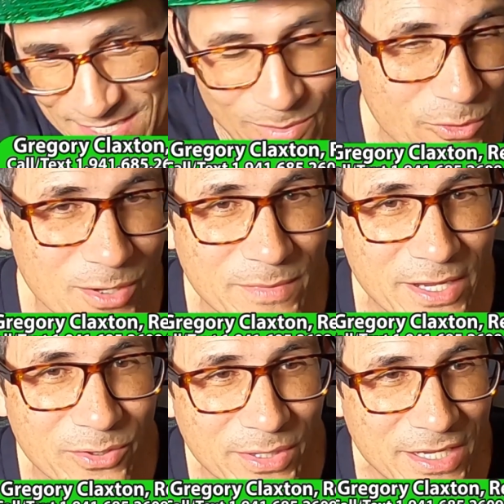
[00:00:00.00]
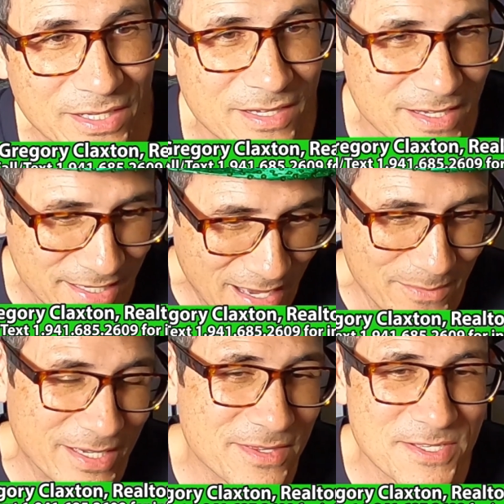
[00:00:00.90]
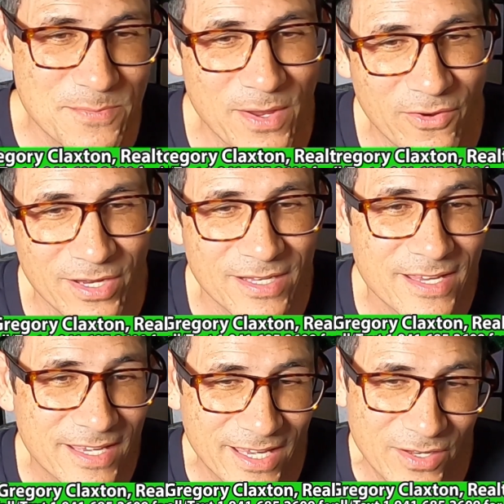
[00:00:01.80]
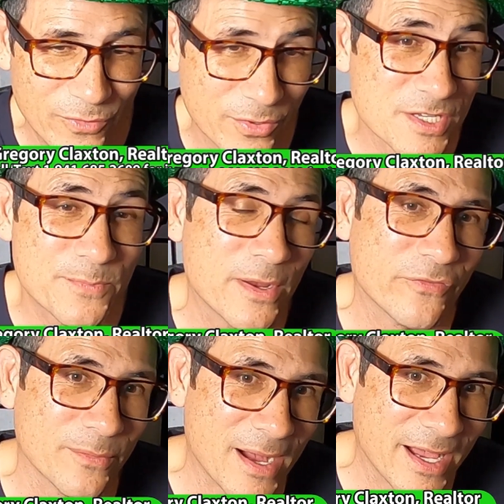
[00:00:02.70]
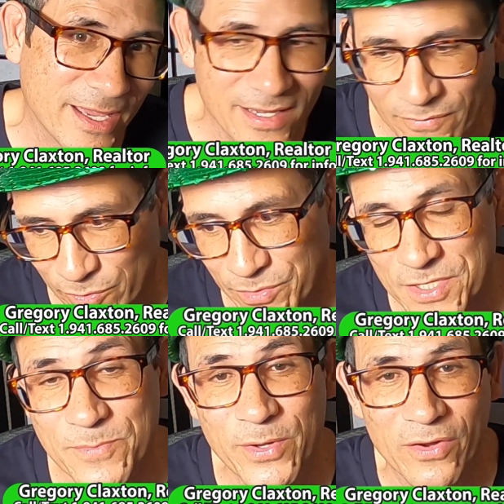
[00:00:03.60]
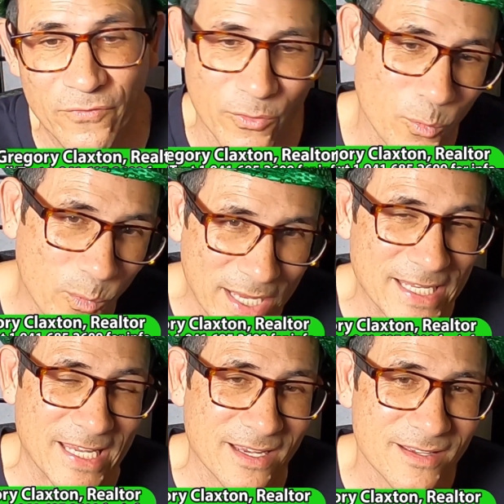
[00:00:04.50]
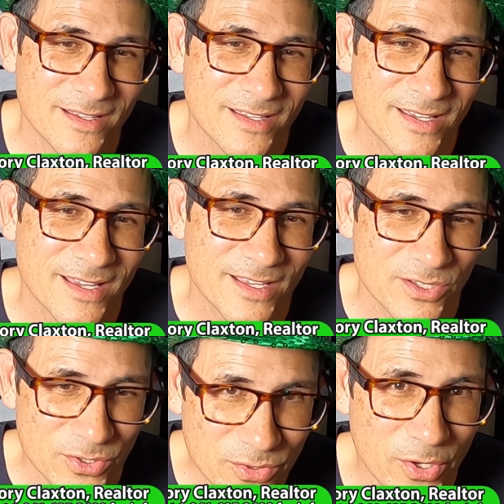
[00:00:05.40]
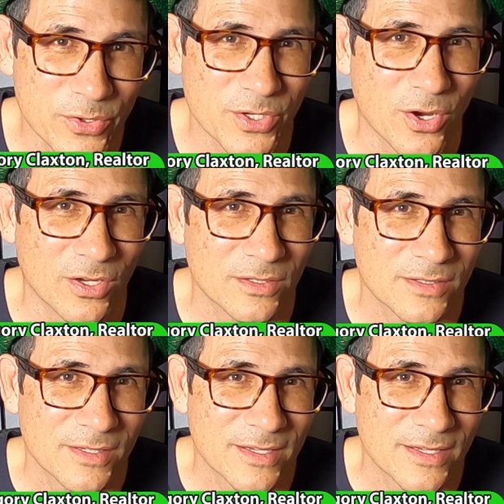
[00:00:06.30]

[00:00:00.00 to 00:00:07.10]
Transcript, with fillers: see I'm wearing my green. I'm in the spirit, and if you're in the spirit for buying, if you're in the spirit for winning, you know who to call.